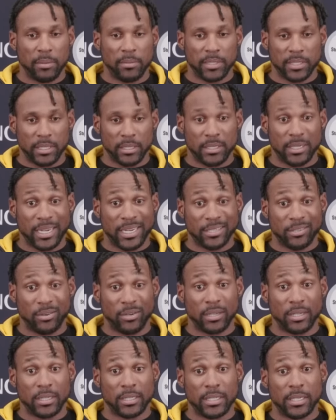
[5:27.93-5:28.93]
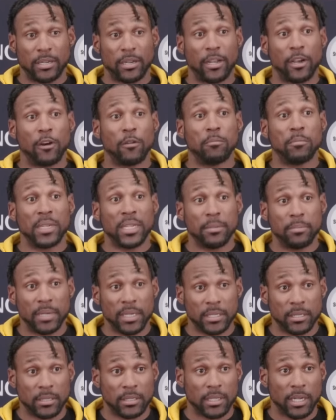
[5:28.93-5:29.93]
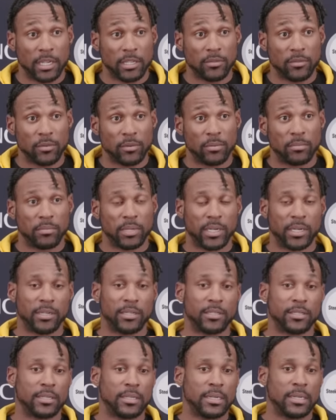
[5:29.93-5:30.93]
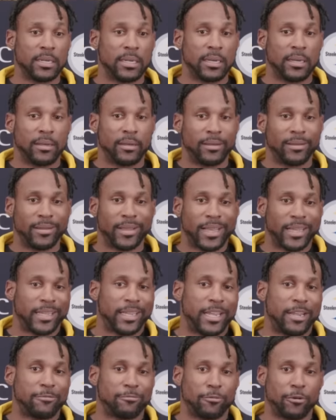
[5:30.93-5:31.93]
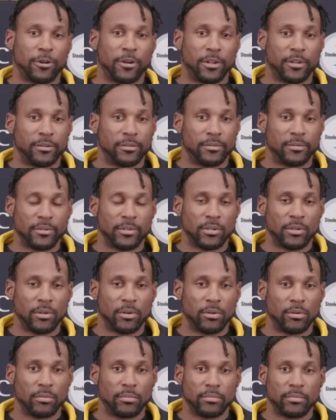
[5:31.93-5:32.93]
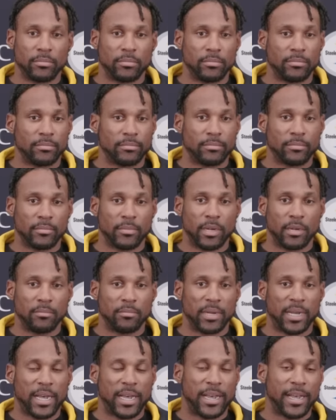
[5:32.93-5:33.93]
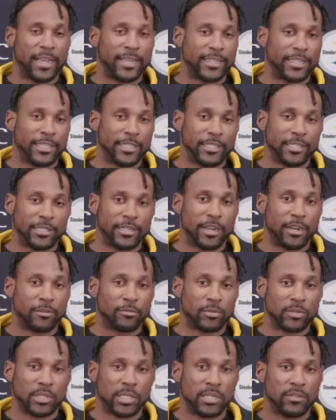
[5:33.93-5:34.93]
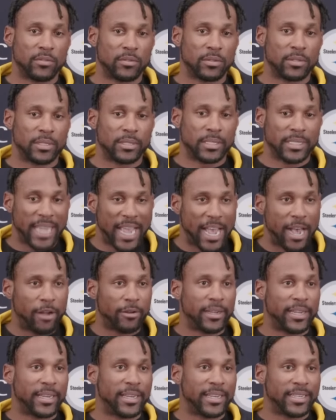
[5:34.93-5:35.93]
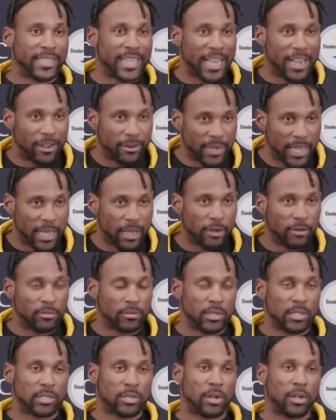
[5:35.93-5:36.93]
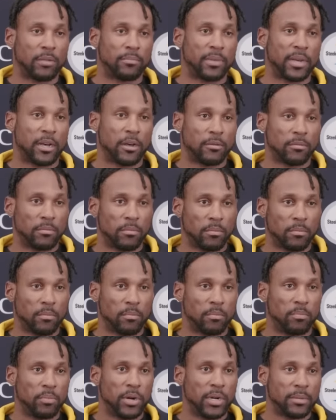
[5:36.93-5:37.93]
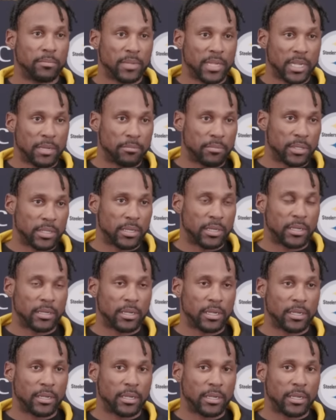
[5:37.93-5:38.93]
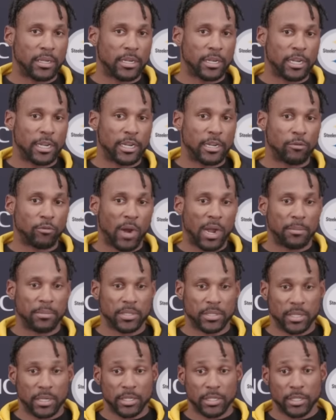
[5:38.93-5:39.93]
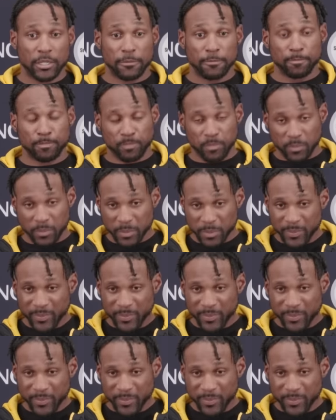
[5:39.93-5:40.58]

be in a position that's going to continue to help me be successful because I can't run, you know, behind these young receivers down in and down out. It's all about putting me in in, in, in the right position,